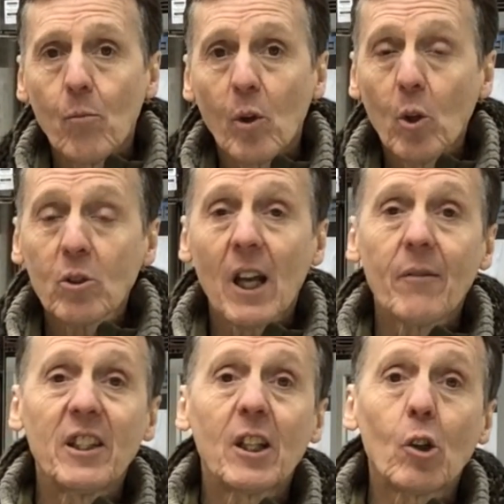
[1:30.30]
We also
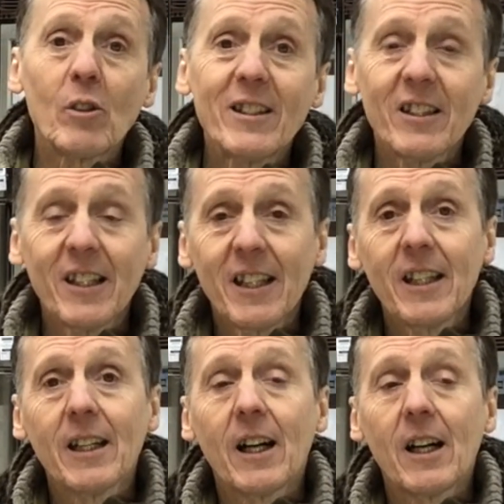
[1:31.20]
have an
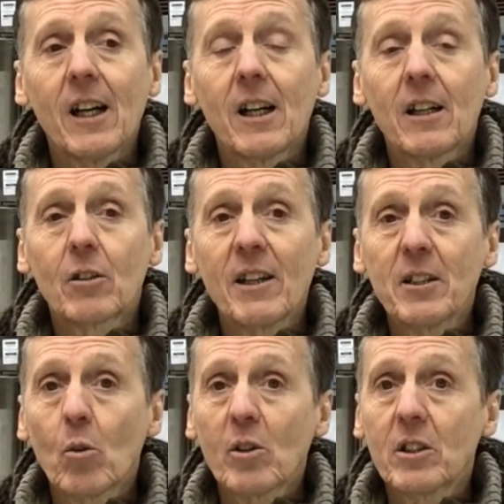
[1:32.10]
increasingly
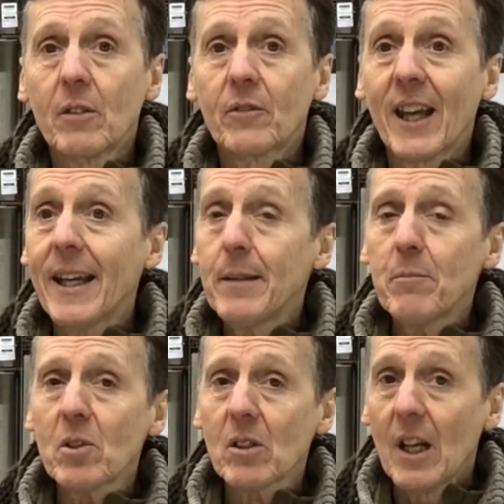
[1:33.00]
greater quantity of
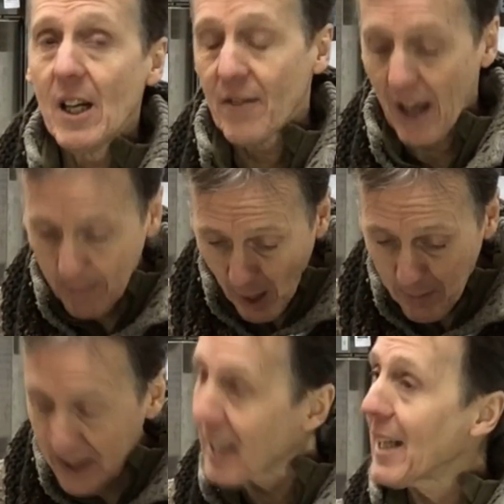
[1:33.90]
games. That
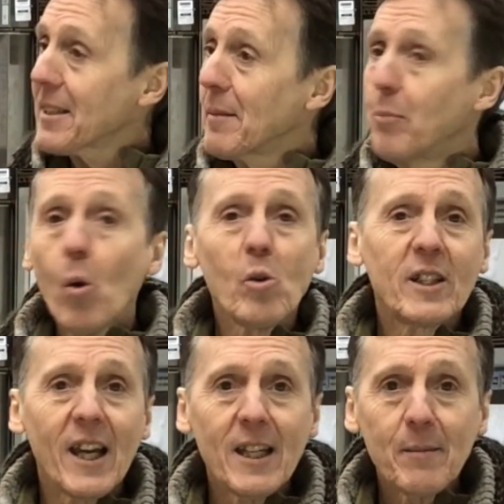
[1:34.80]
might be classic
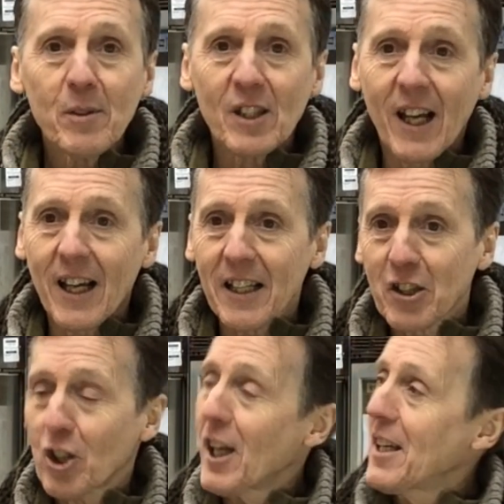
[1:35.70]
board games,
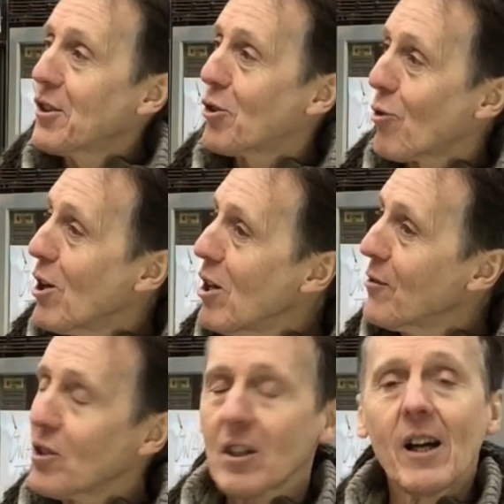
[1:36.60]
chess,
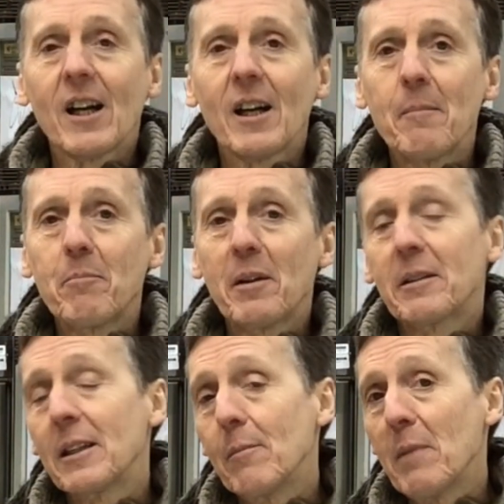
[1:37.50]
drafts,
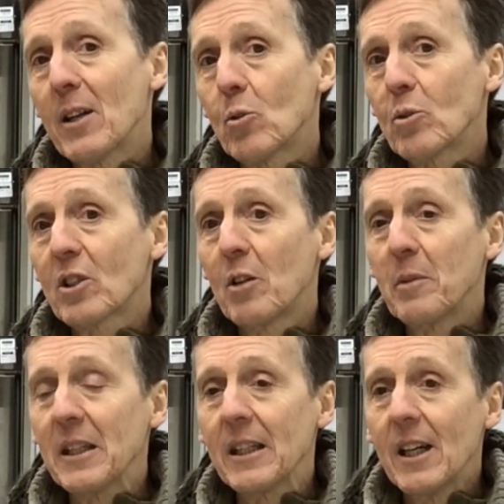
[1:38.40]
but it might also
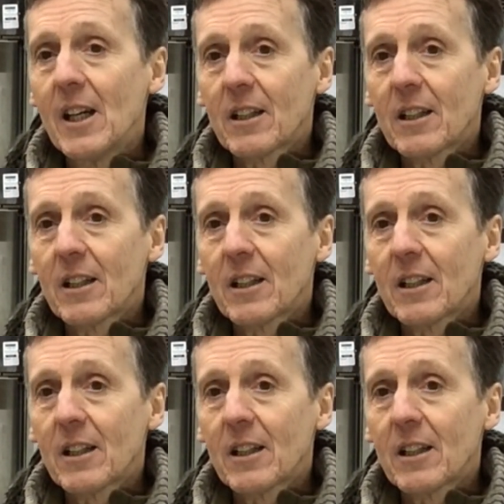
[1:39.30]
be